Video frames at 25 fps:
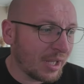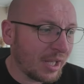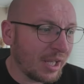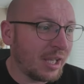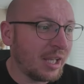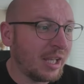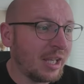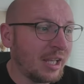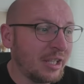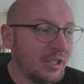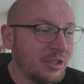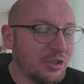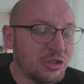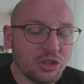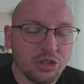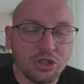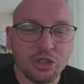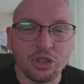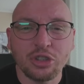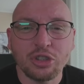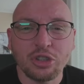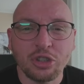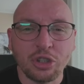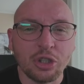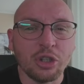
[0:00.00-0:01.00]
he's
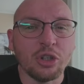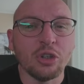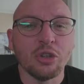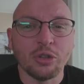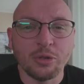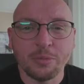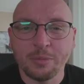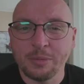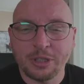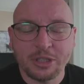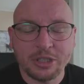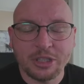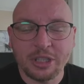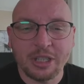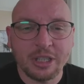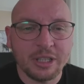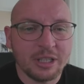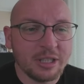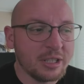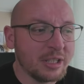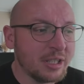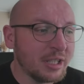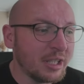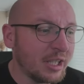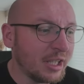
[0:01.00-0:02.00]
just a goal machine.
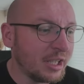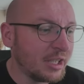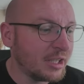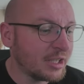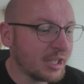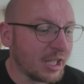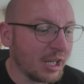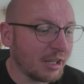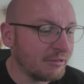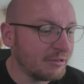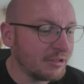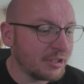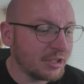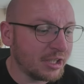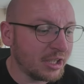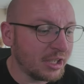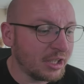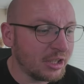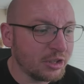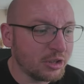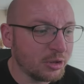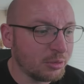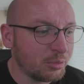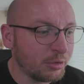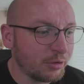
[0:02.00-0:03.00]
He's
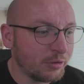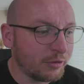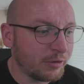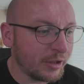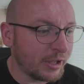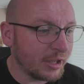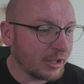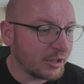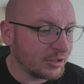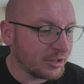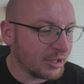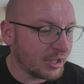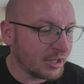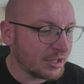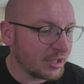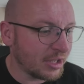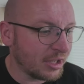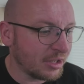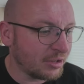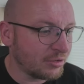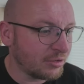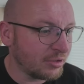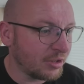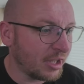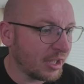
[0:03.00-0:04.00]
guaranteeing double figures,
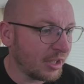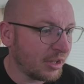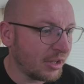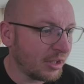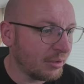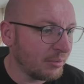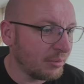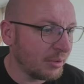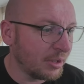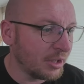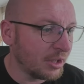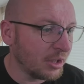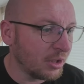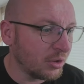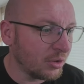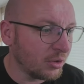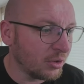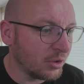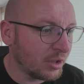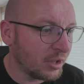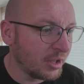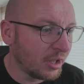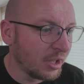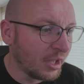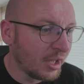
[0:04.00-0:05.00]
etc. And I think when you
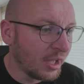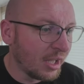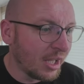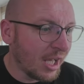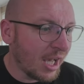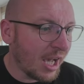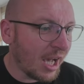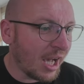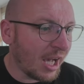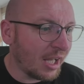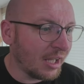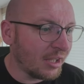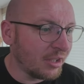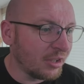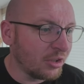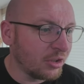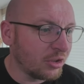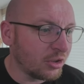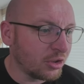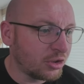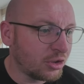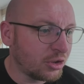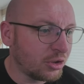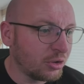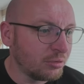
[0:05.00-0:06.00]
look, Haaland
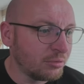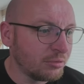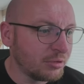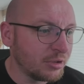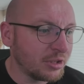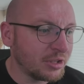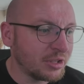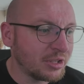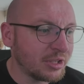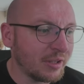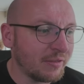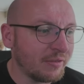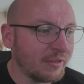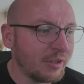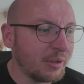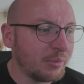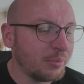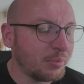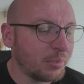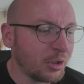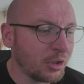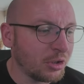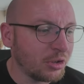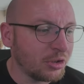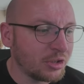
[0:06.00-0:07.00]
got 217
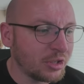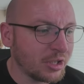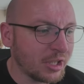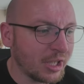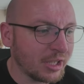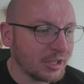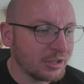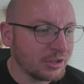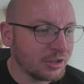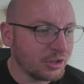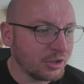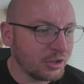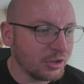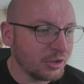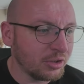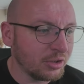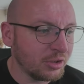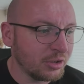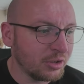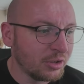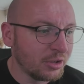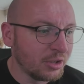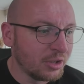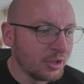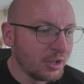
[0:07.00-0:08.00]
points last
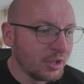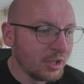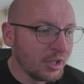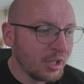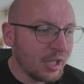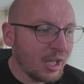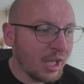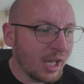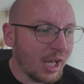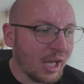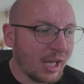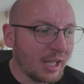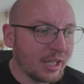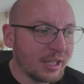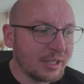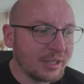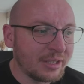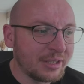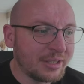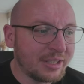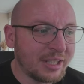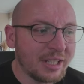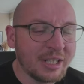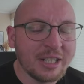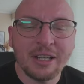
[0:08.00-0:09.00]
year
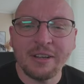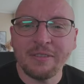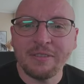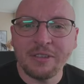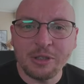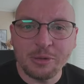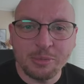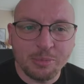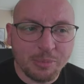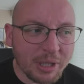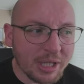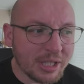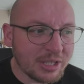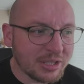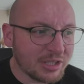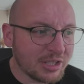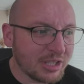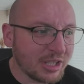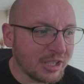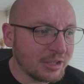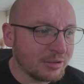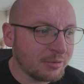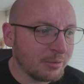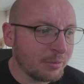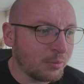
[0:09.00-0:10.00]
and didn't have his best
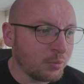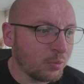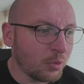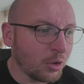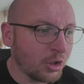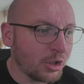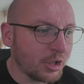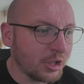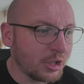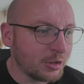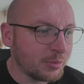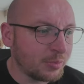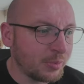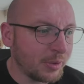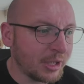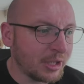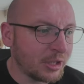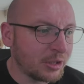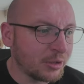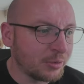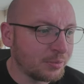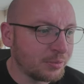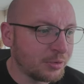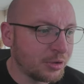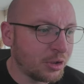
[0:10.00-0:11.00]
season, with Watkins
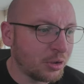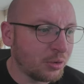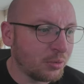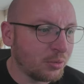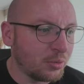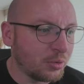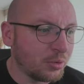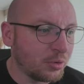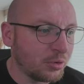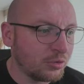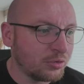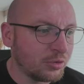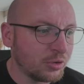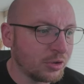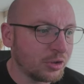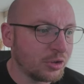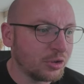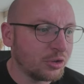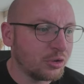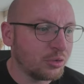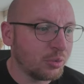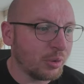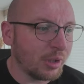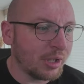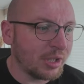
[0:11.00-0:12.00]
picking up
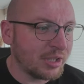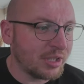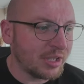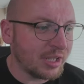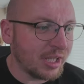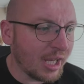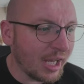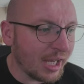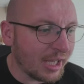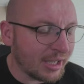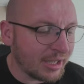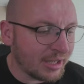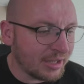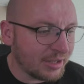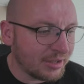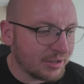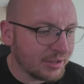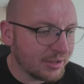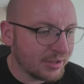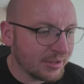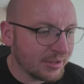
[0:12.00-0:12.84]
228.